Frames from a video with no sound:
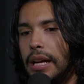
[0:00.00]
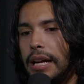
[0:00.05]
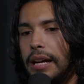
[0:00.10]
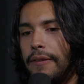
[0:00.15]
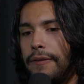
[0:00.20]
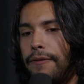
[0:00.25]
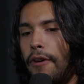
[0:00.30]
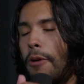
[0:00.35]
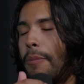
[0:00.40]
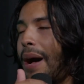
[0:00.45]

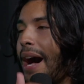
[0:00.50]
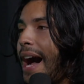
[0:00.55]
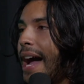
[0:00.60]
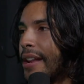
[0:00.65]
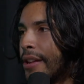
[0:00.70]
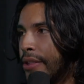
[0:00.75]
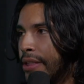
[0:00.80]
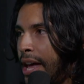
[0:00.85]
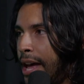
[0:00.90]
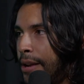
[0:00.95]
fall
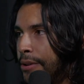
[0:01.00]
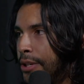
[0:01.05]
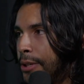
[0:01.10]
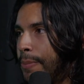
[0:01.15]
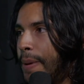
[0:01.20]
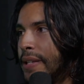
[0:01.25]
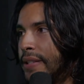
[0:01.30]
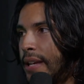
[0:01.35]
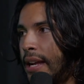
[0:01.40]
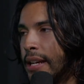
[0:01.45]
behind on that
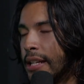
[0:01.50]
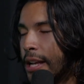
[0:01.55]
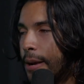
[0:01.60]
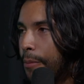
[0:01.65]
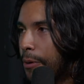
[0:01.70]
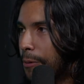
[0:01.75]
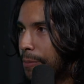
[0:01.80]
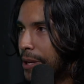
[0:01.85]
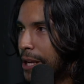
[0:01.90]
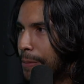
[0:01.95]
just by signing up
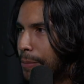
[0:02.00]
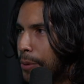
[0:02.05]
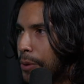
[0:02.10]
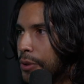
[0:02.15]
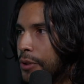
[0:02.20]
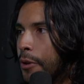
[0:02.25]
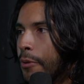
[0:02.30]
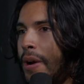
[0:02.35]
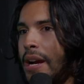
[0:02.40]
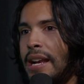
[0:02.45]
more people.
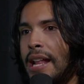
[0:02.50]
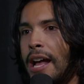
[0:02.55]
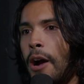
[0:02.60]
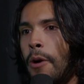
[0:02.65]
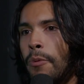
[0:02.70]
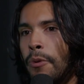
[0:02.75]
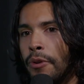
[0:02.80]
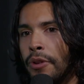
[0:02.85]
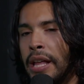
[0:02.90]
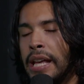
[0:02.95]
So right now
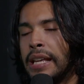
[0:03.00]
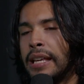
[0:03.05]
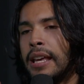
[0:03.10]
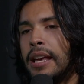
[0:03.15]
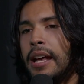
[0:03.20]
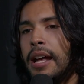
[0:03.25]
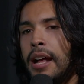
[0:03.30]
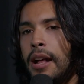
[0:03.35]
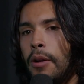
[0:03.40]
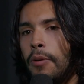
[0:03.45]
we're like
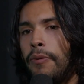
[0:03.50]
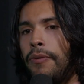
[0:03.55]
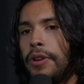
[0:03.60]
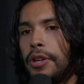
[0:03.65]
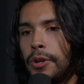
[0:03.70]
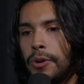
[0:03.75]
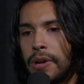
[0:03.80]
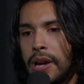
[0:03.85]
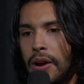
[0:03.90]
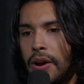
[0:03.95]

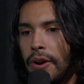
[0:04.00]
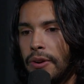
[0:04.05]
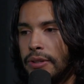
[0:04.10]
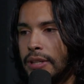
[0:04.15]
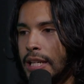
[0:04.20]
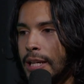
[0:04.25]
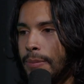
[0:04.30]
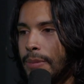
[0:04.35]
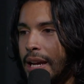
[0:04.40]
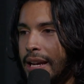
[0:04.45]
figuring out our
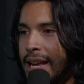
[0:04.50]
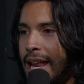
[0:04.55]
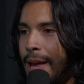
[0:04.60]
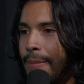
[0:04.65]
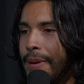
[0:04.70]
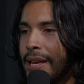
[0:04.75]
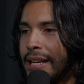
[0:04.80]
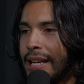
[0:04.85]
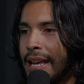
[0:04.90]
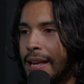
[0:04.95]
team
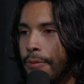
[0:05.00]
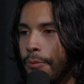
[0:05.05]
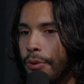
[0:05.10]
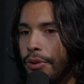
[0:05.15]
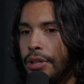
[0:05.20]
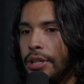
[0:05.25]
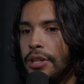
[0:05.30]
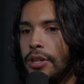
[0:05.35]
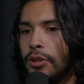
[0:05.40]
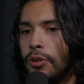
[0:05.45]
dynamic and
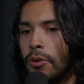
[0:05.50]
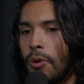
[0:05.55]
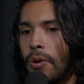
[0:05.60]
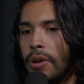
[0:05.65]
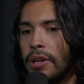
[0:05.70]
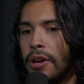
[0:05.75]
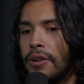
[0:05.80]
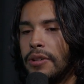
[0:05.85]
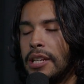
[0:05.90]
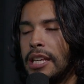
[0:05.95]
really just
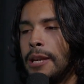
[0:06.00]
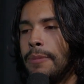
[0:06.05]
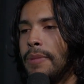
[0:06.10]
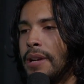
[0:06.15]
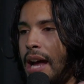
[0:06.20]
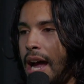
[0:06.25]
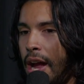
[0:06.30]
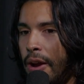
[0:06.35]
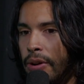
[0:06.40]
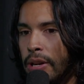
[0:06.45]
growing our team and
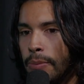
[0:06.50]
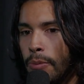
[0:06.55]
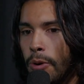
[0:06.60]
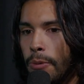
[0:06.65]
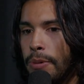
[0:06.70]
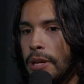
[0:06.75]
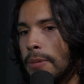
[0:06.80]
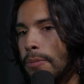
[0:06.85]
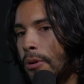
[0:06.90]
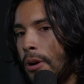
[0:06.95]
hiring more
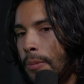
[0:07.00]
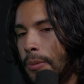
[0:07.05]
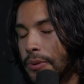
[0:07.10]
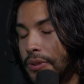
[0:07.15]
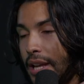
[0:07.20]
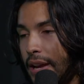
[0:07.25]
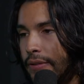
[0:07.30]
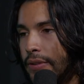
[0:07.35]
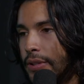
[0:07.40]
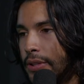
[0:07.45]
people
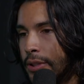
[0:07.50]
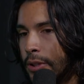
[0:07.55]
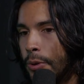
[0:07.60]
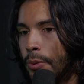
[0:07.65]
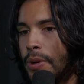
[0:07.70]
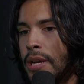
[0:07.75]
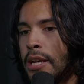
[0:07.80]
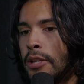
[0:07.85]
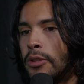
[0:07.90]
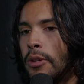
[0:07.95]
almost every single
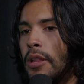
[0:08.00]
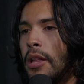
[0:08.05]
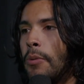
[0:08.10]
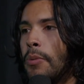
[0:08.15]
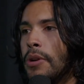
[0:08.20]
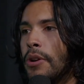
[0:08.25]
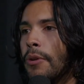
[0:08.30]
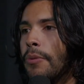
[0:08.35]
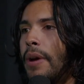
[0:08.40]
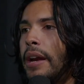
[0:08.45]
week so that
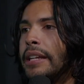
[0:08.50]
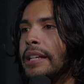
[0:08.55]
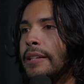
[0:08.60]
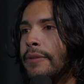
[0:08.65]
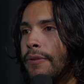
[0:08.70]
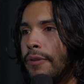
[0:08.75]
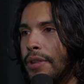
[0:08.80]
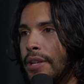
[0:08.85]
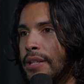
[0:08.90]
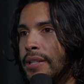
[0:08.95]
we are ready
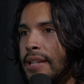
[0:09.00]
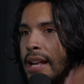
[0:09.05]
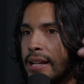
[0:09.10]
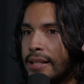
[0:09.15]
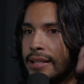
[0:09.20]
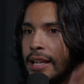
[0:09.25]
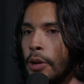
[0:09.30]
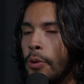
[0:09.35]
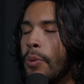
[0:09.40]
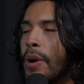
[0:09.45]
for this
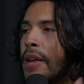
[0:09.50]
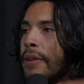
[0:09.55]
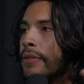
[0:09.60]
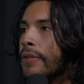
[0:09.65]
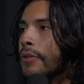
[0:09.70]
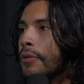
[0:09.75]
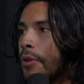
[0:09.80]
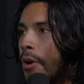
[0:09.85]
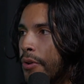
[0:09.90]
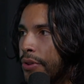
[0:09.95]
next like wave
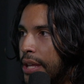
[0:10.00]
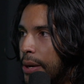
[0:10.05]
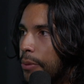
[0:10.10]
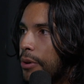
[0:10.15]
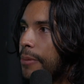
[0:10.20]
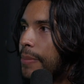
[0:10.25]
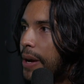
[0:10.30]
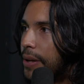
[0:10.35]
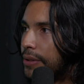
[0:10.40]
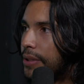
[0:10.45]
of growth that we're
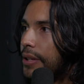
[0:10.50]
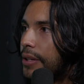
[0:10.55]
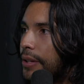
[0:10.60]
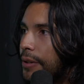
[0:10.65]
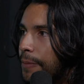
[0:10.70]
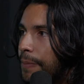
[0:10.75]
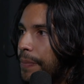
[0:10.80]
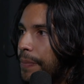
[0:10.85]
about to do.